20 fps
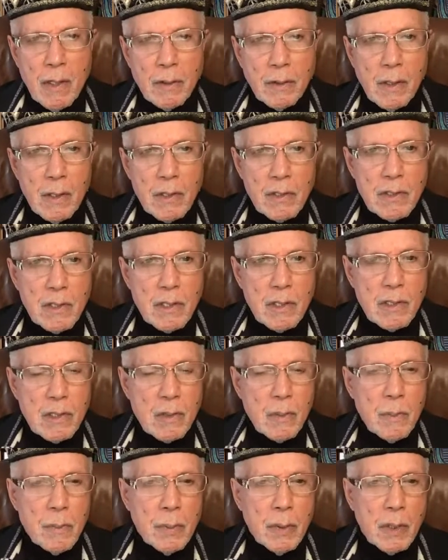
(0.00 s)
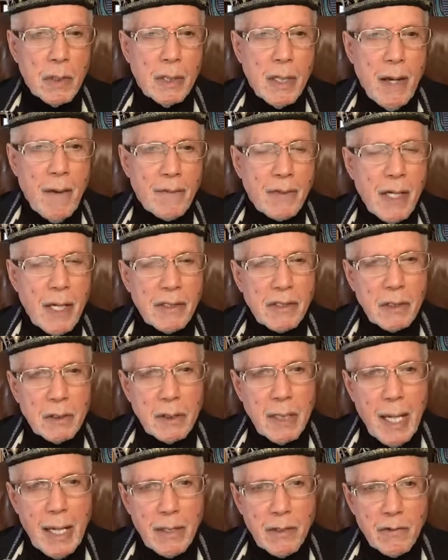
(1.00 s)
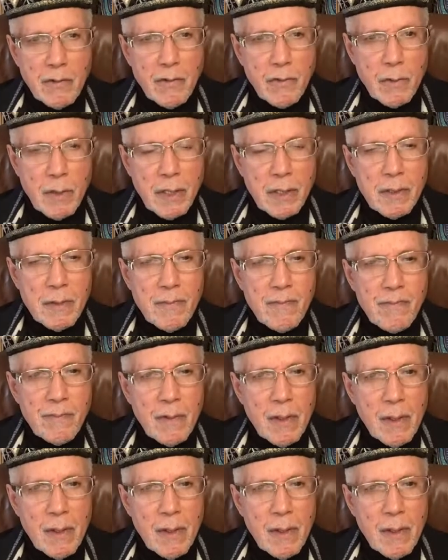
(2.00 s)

there's this book, I've Got the Light of Freedom,